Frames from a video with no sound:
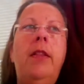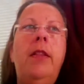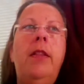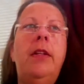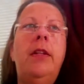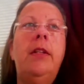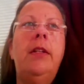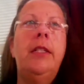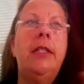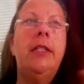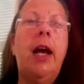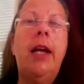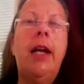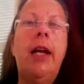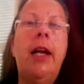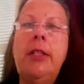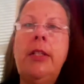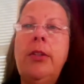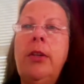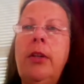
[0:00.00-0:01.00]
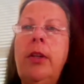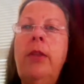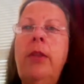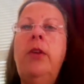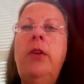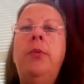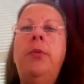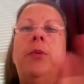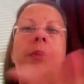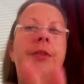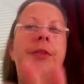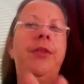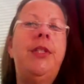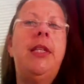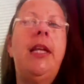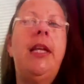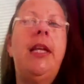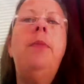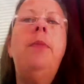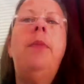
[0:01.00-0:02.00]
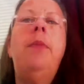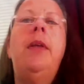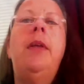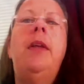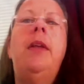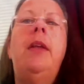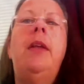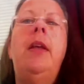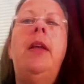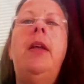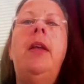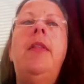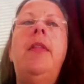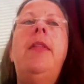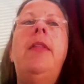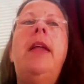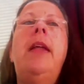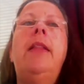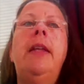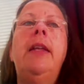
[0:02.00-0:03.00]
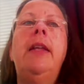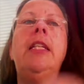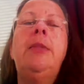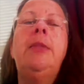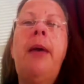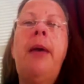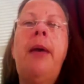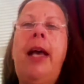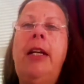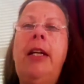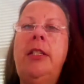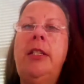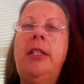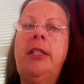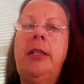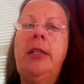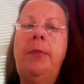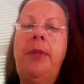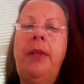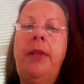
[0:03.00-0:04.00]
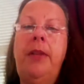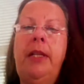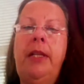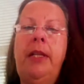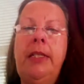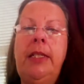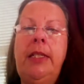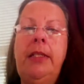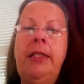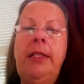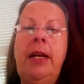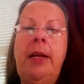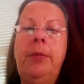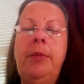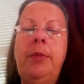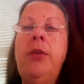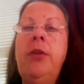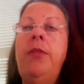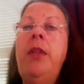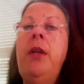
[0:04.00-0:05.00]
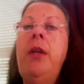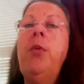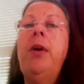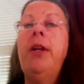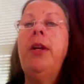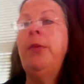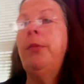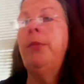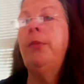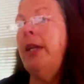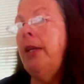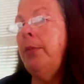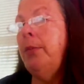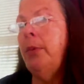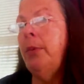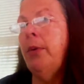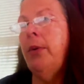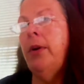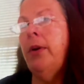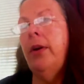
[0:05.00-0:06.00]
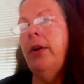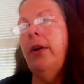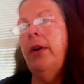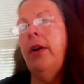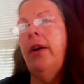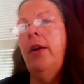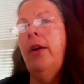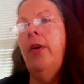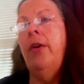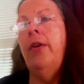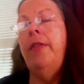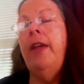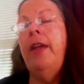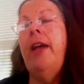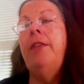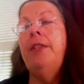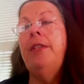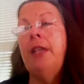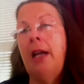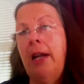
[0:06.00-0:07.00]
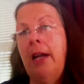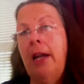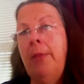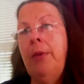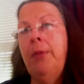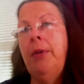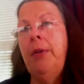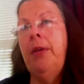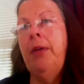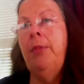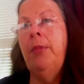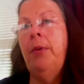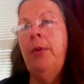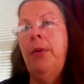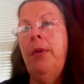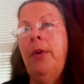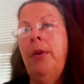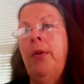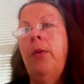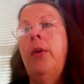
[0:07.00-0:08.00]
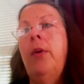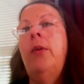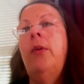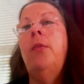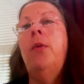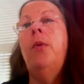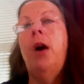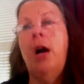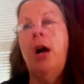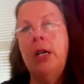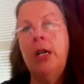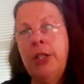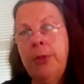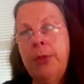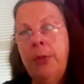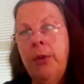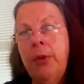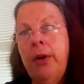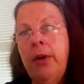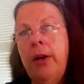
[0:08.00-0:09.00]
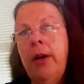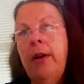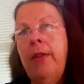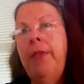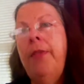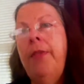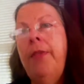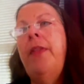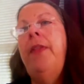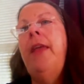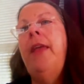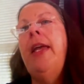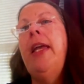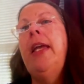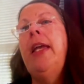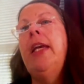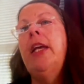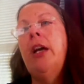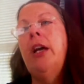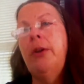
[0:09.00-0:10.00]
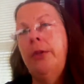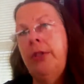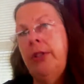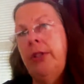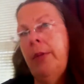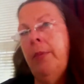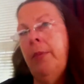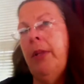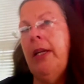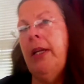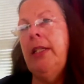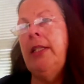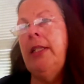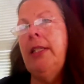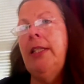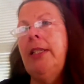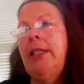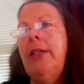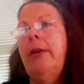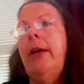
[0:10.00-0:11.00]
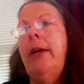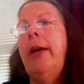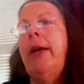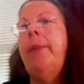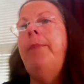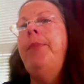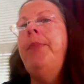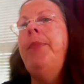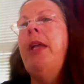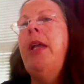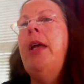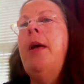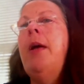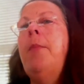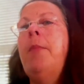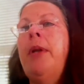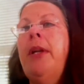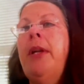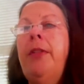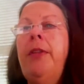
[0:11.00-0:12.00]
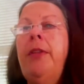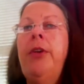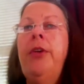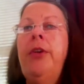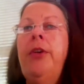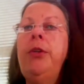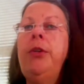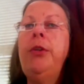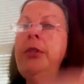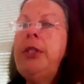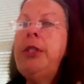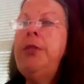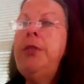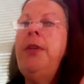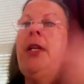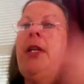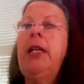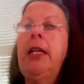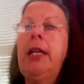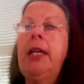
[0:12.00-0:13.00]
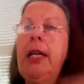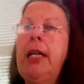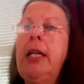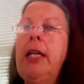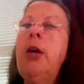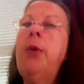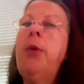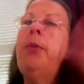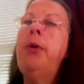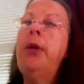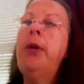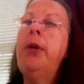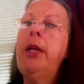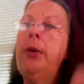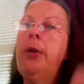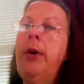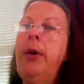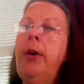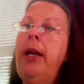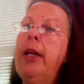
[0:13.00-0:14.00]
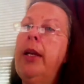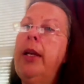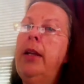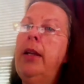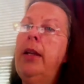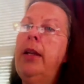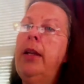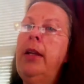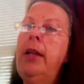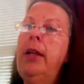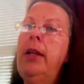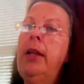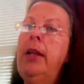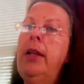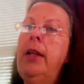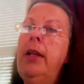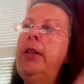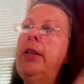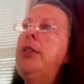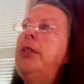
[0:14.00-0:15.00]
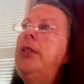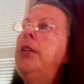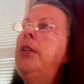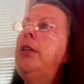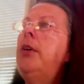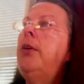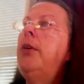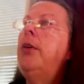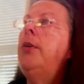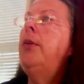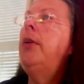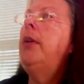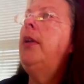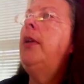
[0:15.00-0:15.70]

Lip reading: entice or a little brief statement that links back to something that's in depth. So if they want to read more, or if they have time to read more or watch more, then they can go someplace to do it. But in their news feed, it can go pretty quick. So